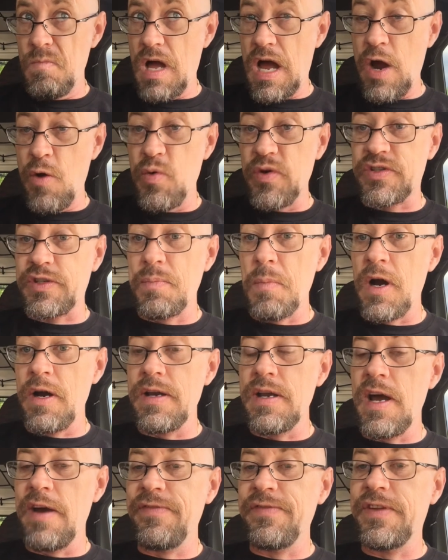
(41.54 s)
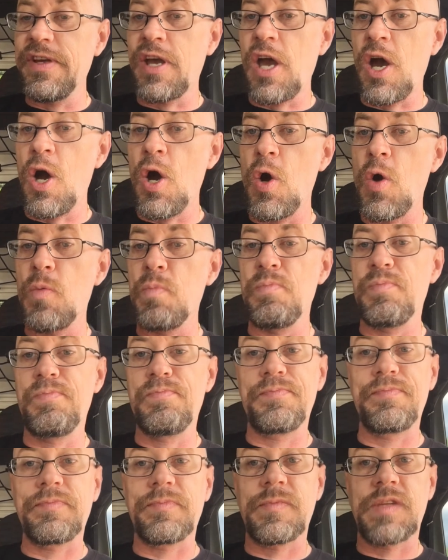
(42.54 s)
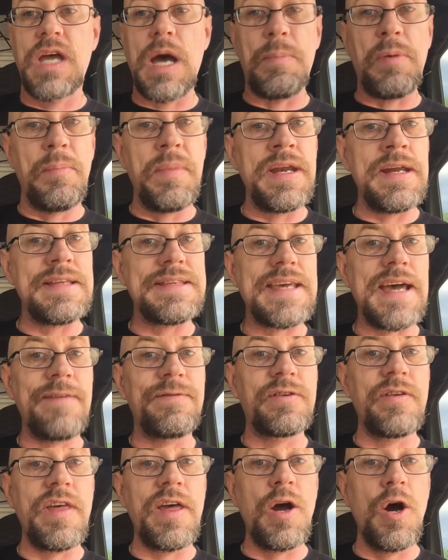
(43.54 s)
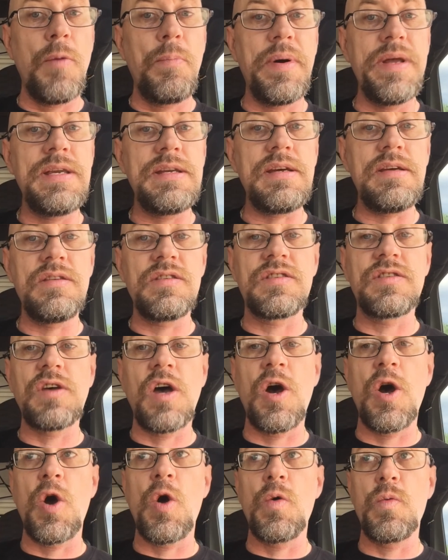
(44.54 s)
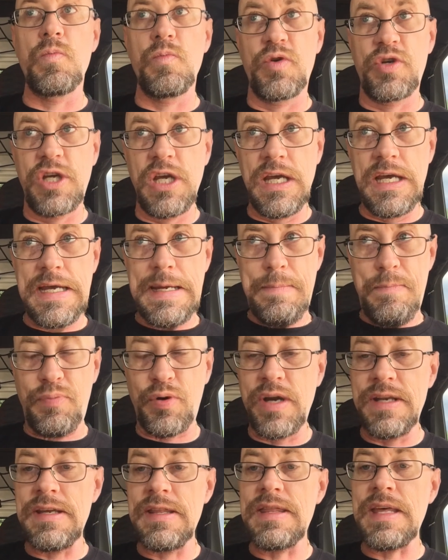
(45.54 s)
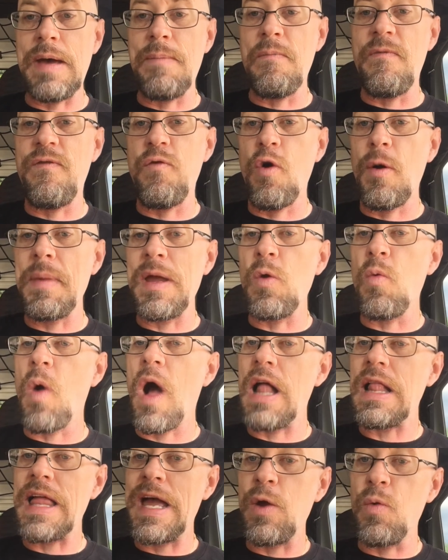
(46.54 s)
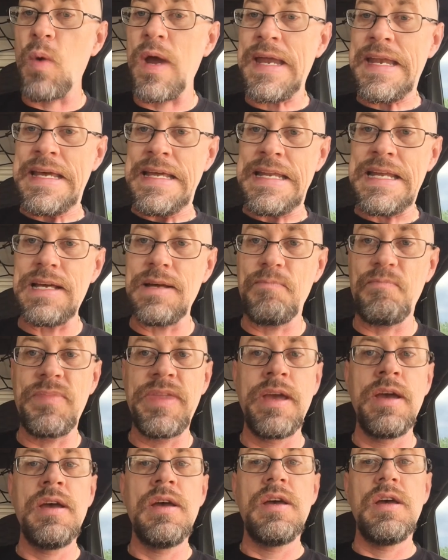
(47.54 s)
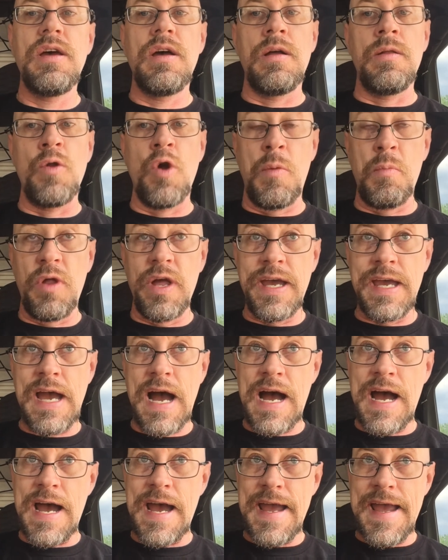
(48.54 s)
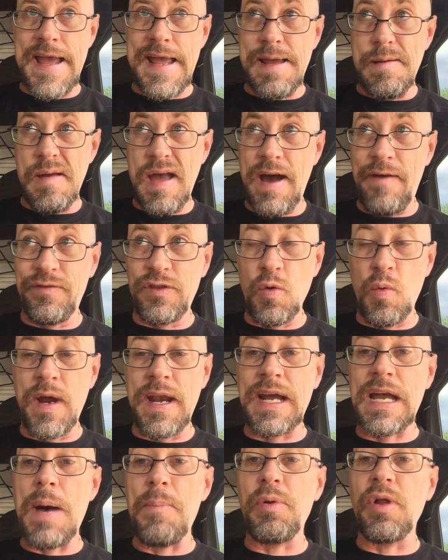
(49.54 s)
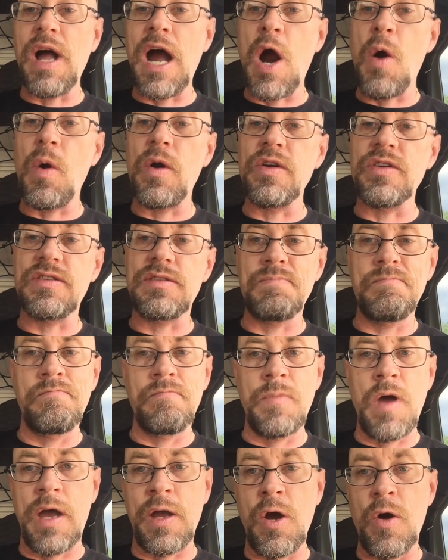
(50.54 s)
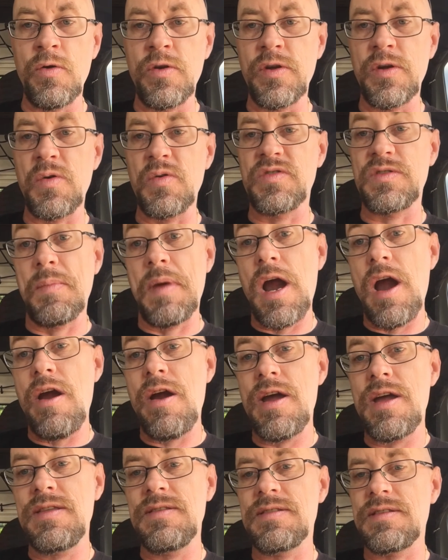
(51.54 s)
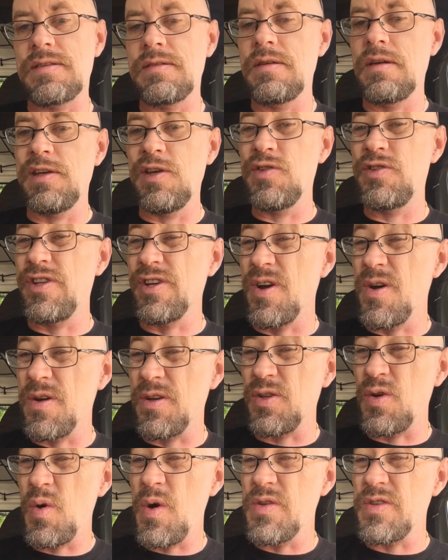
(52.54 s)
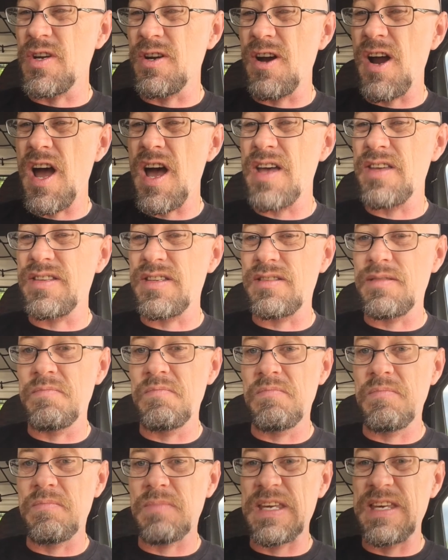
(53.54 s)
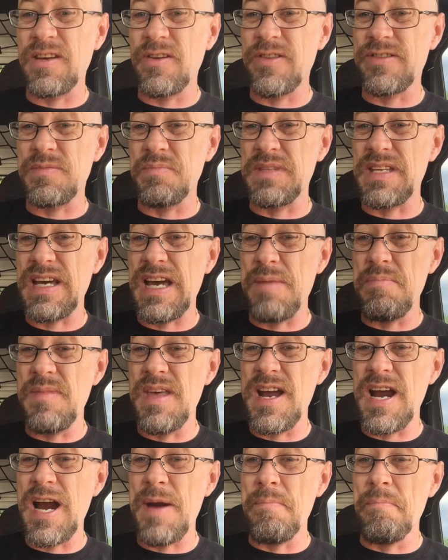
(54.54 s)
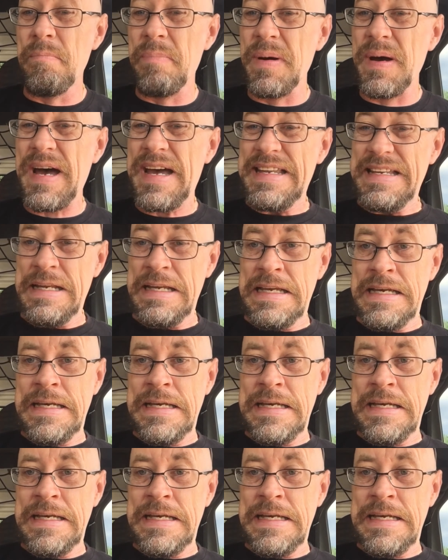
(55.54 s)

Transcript: I was smart enough to go a couple minutes after they opened, so she printed them for me while I waited. Normally I have to wait a couple hours. I go do some errands. I used to go to Toys R Us, killed some time there, but